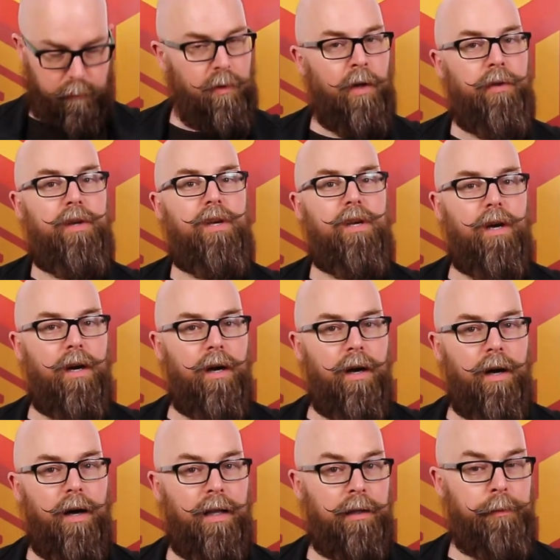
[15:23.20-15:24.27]
the
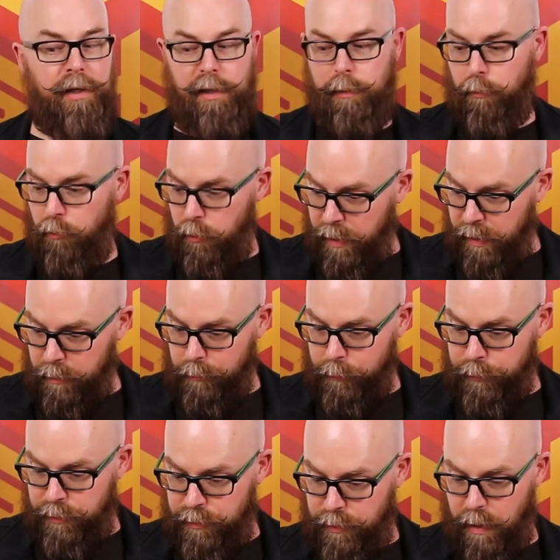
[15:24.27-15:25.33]
aluminium
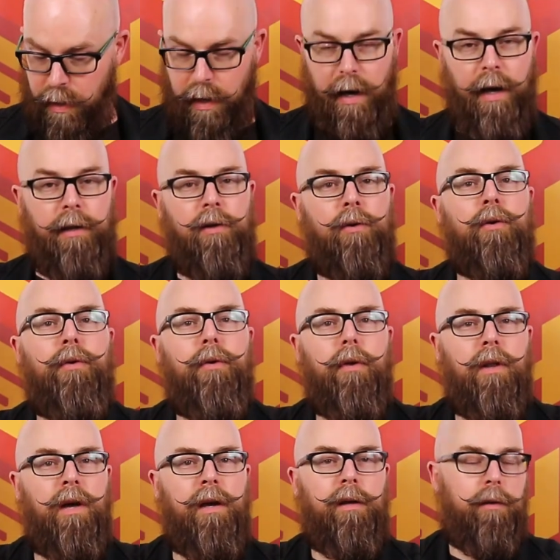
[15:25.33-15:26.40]
rails and you're
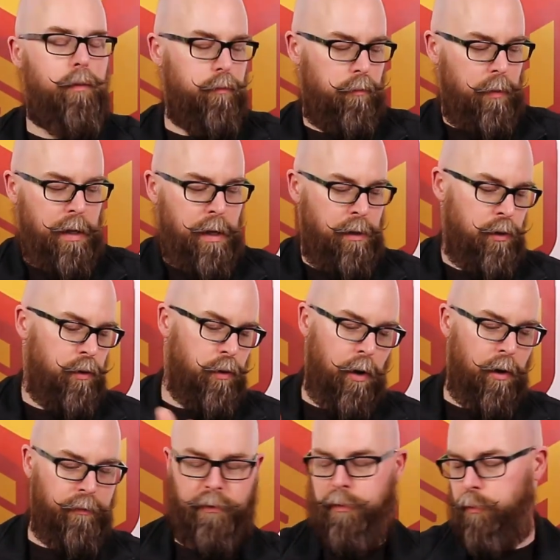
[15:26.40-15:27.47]
like me and you
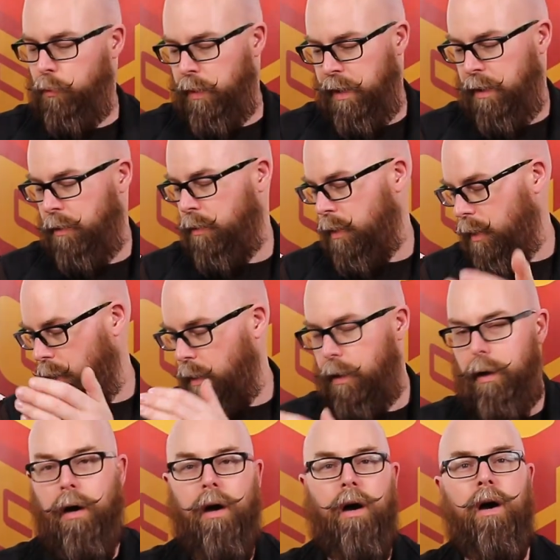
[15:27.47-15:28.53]
often wear
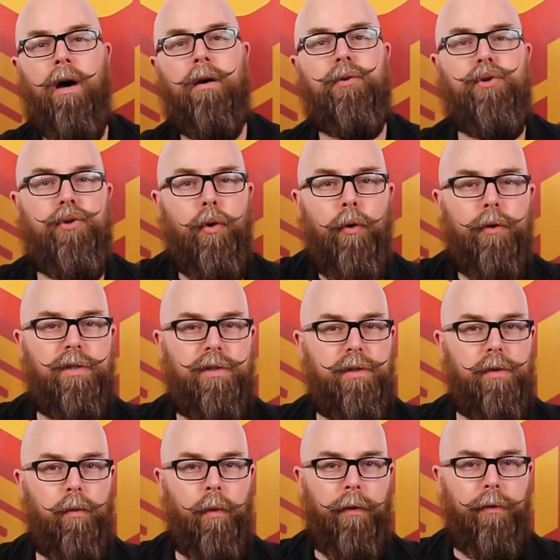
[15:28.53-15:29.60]

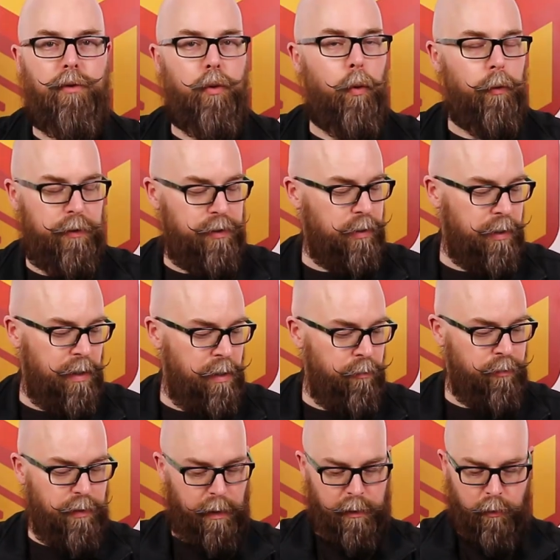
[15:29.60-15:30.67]
shirts with short
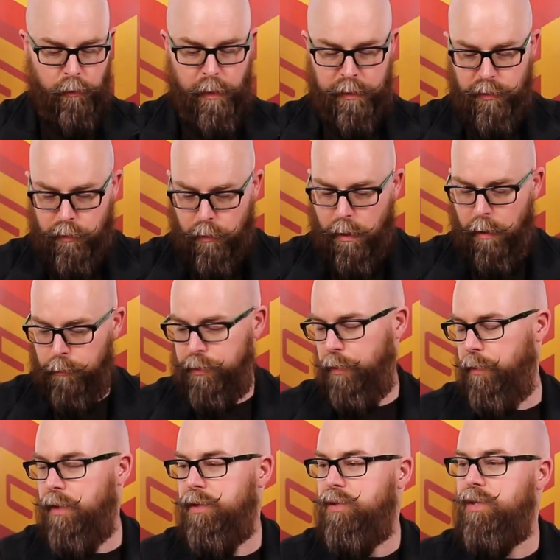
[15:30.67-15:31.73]
sleeves and you rest your arms
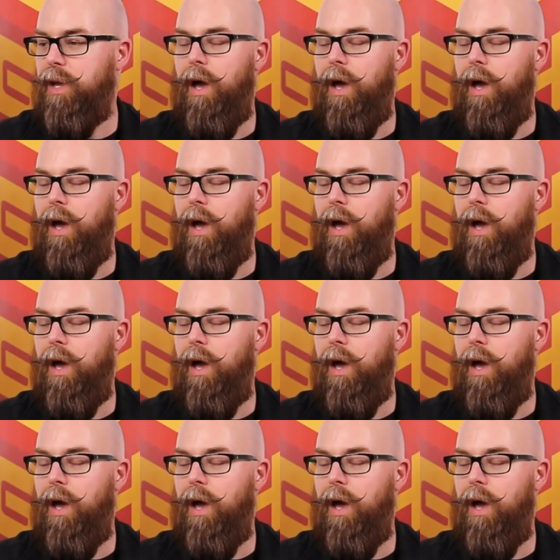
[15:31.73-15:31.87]
on this,